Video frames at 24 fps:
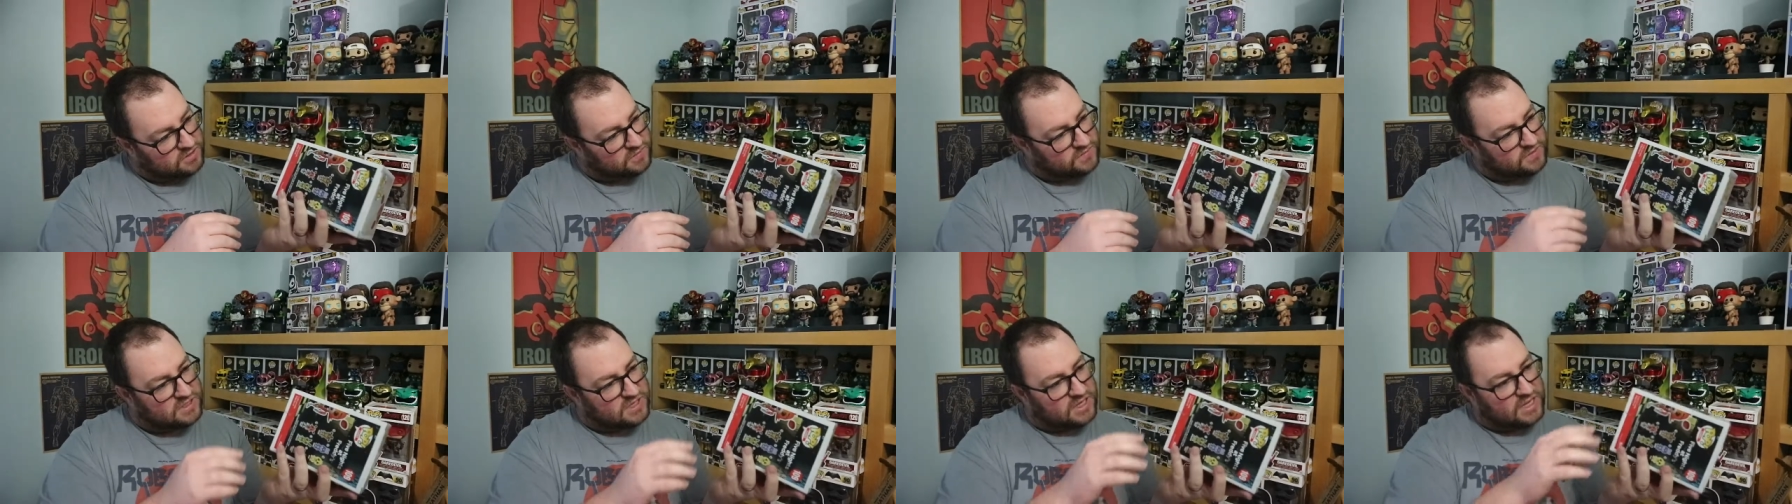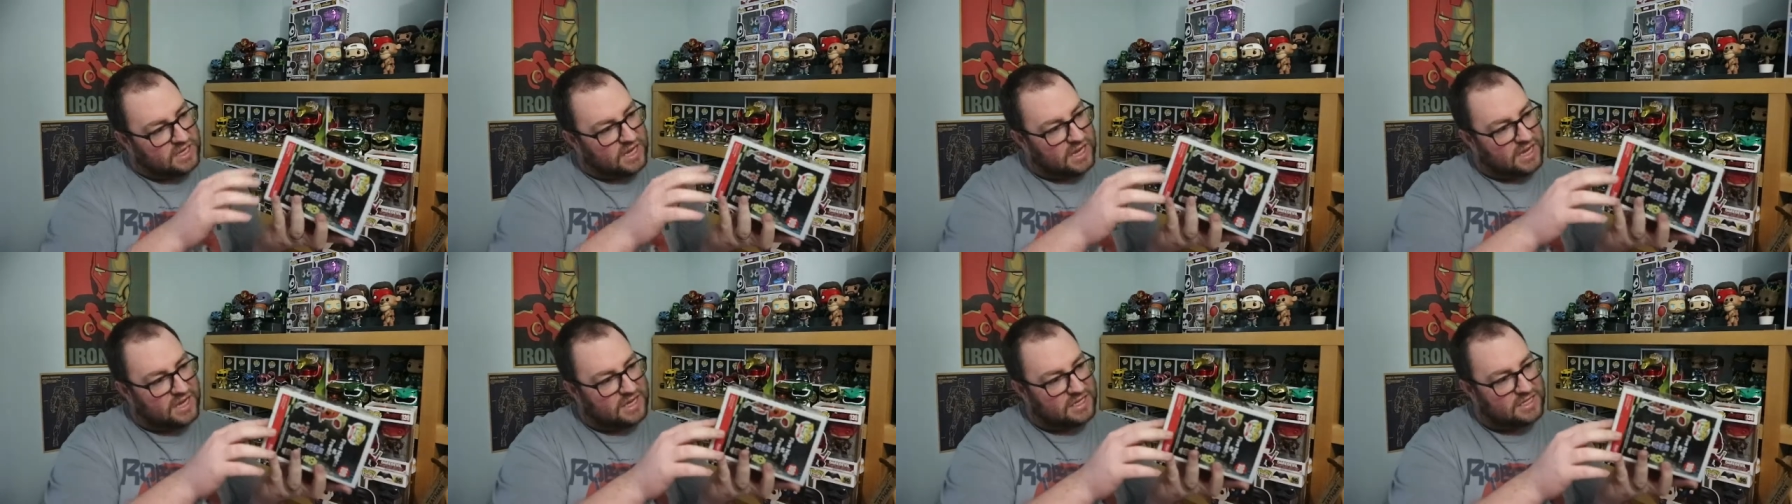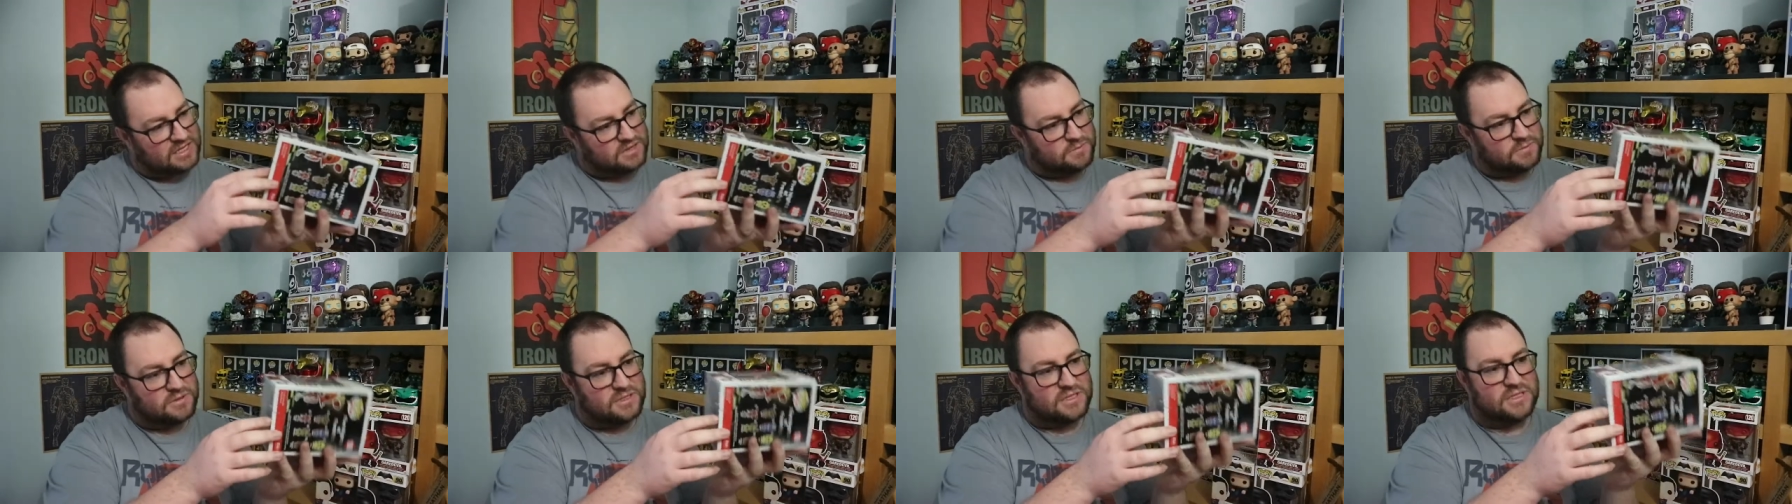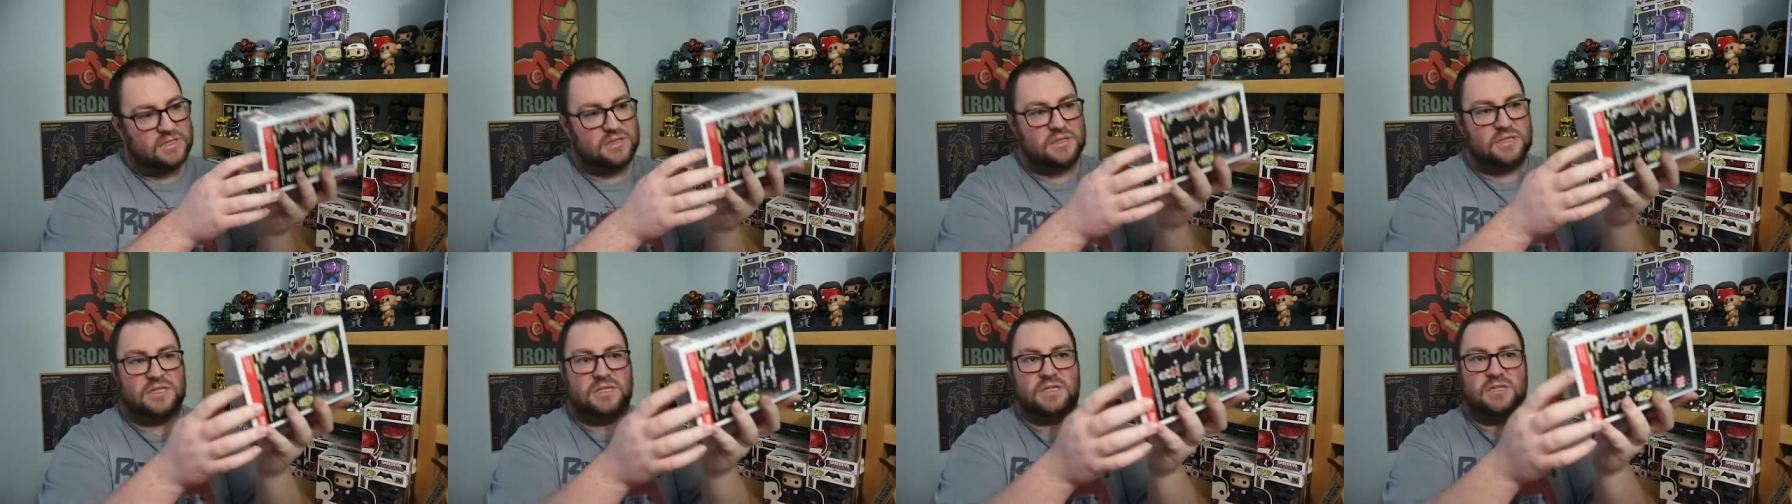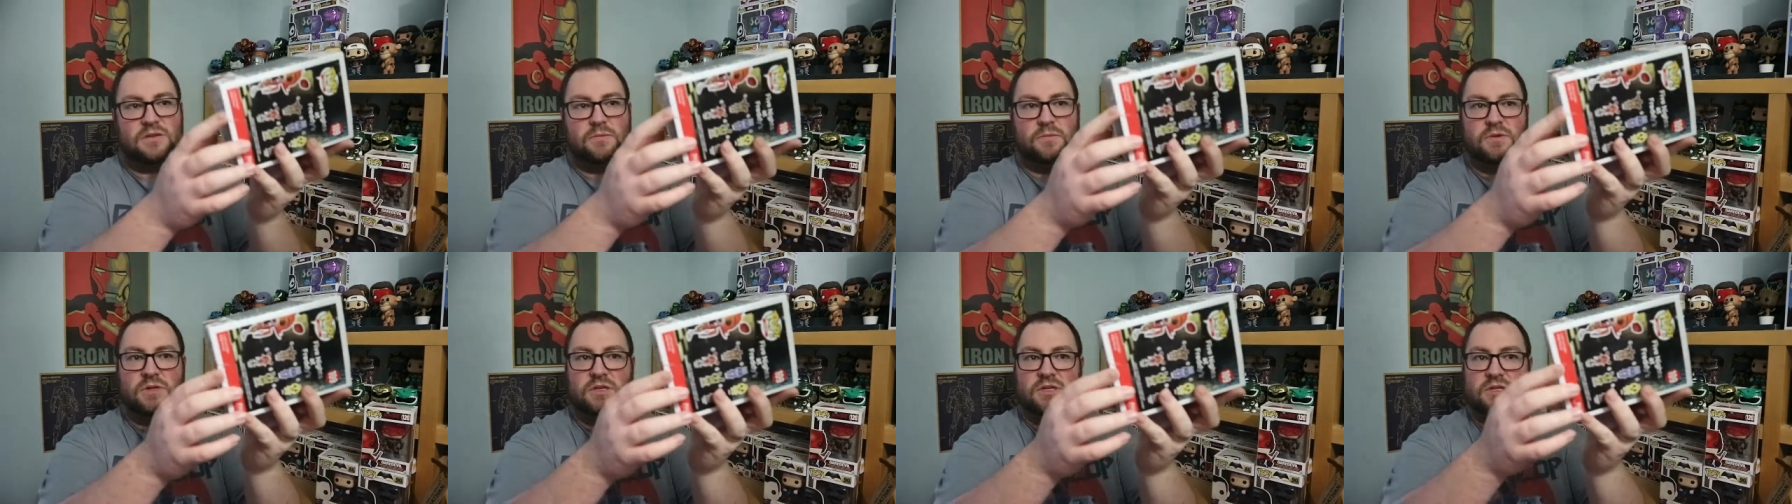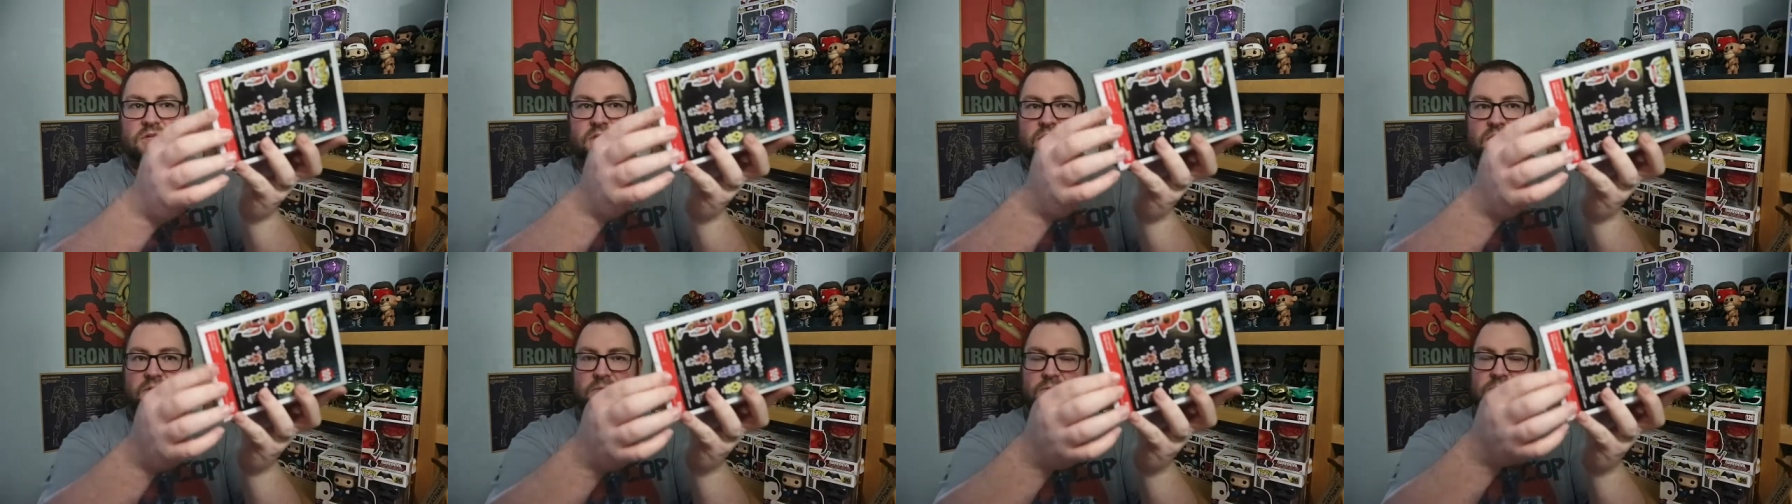It's obviously had some
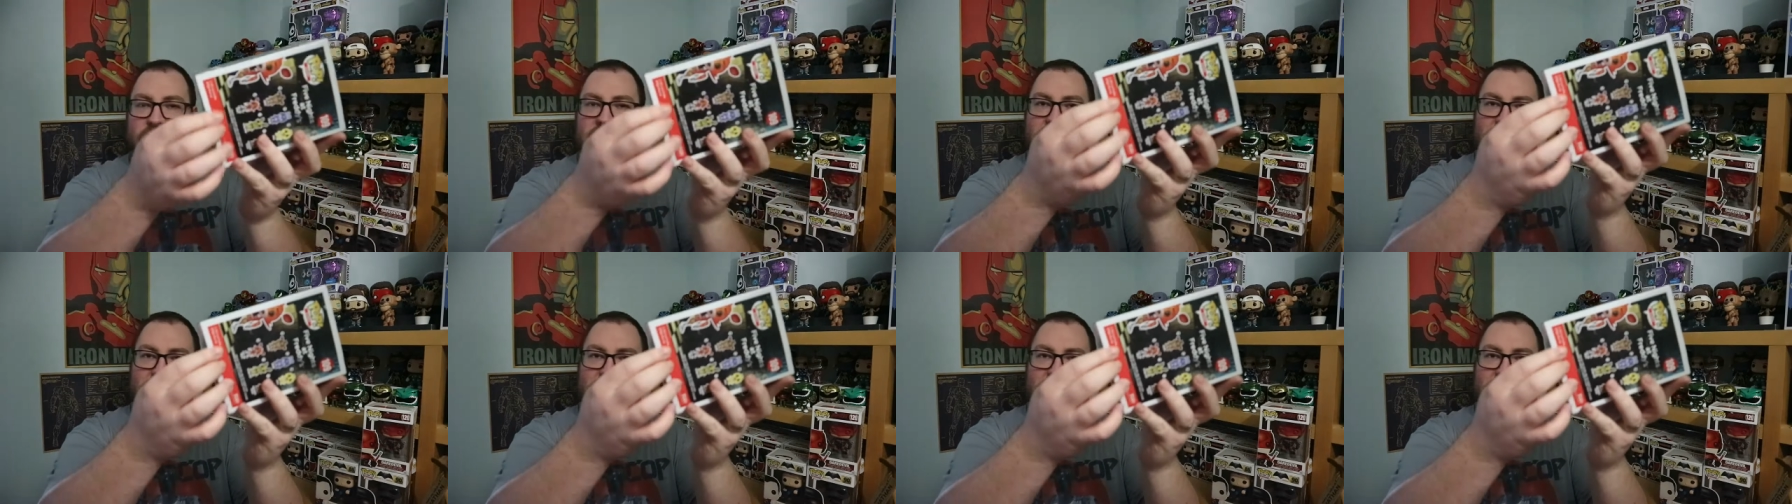someone stuck